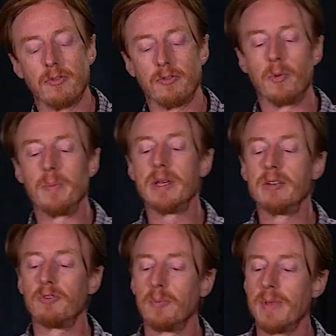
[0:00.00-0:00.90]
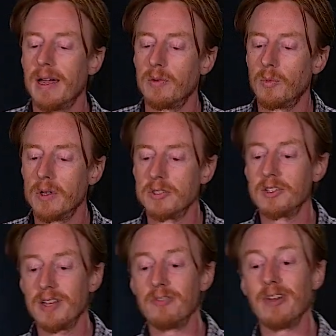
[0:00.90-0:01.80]
for me from that
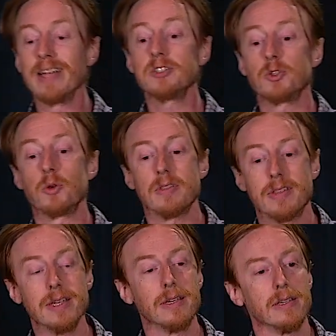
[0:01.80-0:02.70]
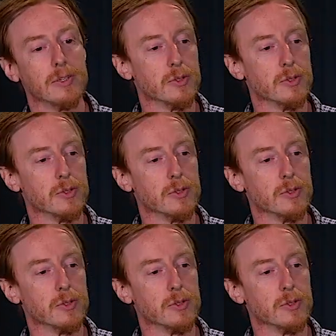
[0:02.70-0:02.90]
was advance your thinking